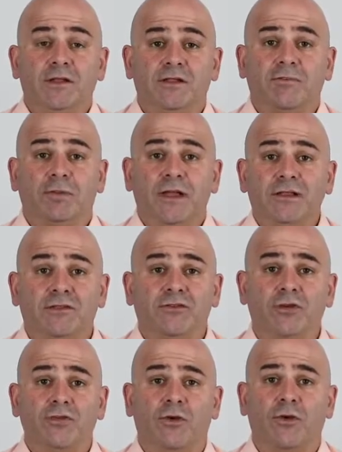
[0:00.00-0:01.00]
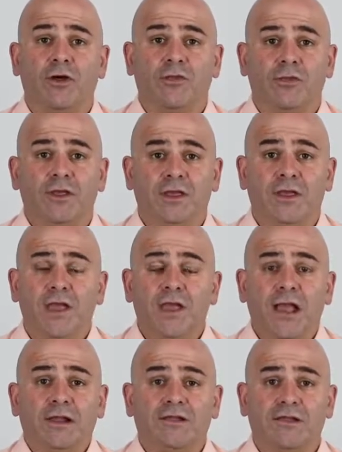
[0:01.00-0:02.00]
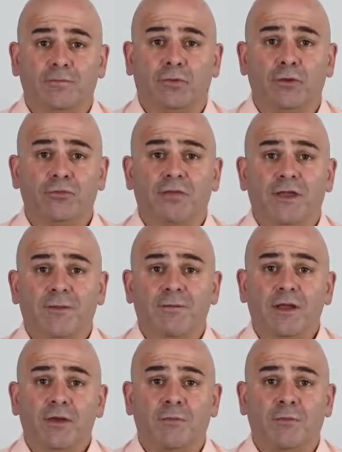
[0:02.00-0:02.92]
So please do the right thing and support them